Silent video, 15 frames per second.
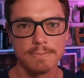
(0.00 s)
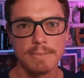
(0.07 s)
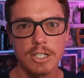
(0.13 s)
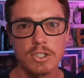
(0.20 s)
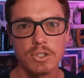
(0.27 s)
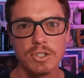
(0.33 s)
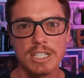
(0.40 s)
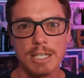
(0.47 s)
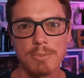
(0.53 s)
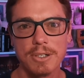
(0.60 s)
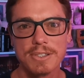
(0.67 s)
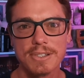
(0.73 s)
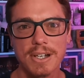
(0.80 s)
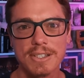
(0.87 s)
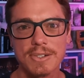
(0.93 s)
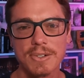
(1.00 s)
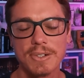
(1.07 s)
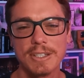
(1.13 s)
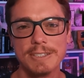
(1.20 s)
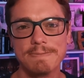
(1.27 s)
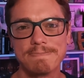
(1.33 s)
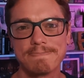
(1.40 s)
make sure you keep on
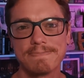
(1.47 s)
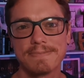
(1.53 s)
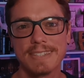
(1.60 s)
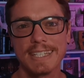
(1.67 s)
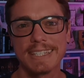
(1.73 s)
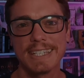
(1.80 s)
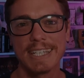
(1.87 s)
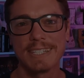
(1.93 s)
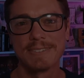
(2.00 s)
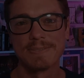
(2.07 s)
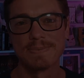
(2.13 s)
side-scrolling. Take care.